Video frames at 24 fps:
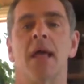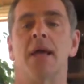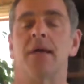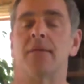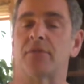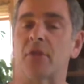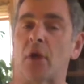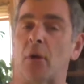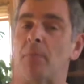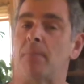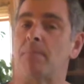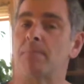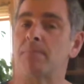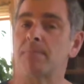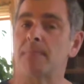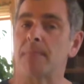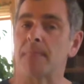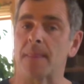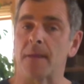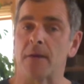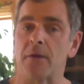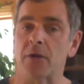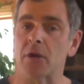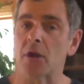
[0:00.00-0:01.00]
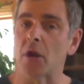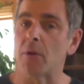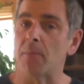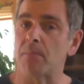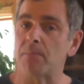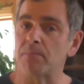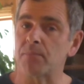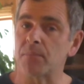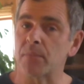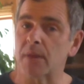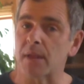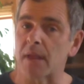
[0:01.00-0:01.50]
So, there you
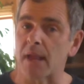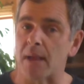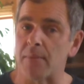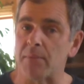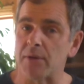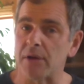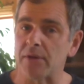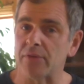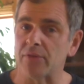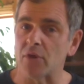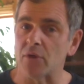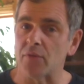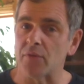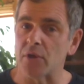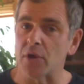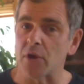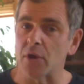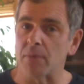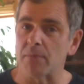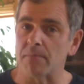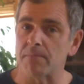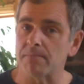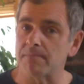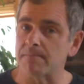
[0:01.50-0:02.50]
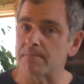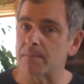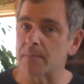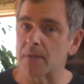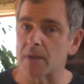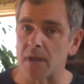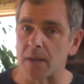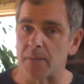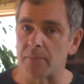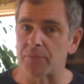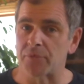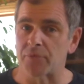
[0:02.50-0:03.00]
go. Cabernet
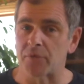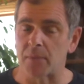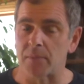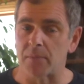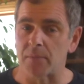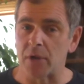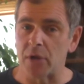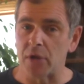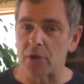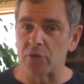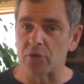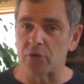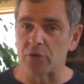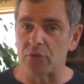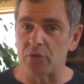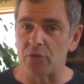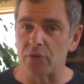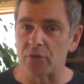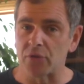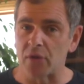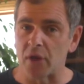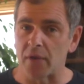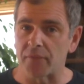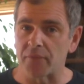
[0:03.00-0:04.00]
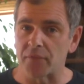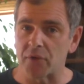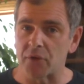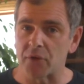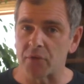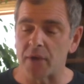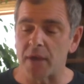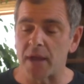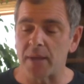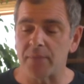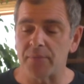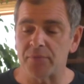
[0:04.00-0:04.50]
Sauvignon comes from two softer
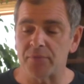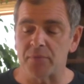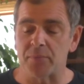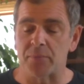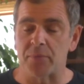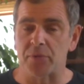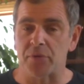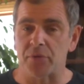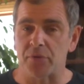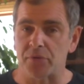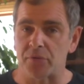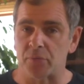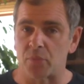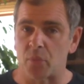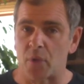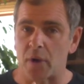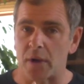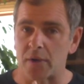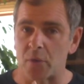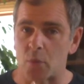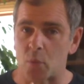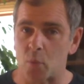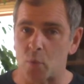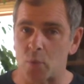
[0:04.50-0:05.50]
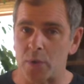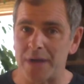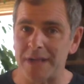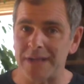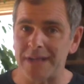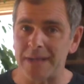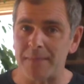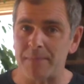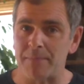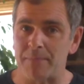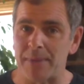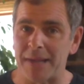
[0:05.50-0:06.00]
grapes to produce one
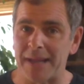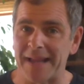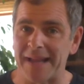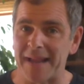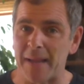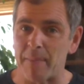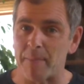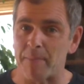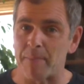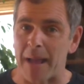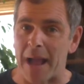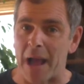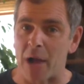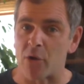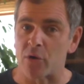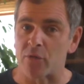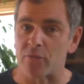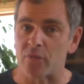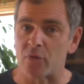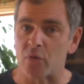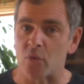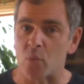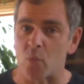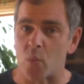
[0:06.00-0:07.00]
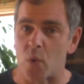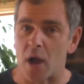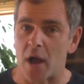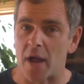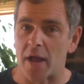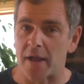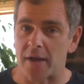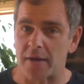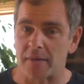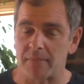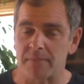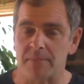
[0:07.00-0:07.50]
really big, powerful
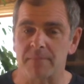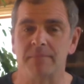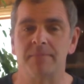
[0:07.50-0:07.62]
wine.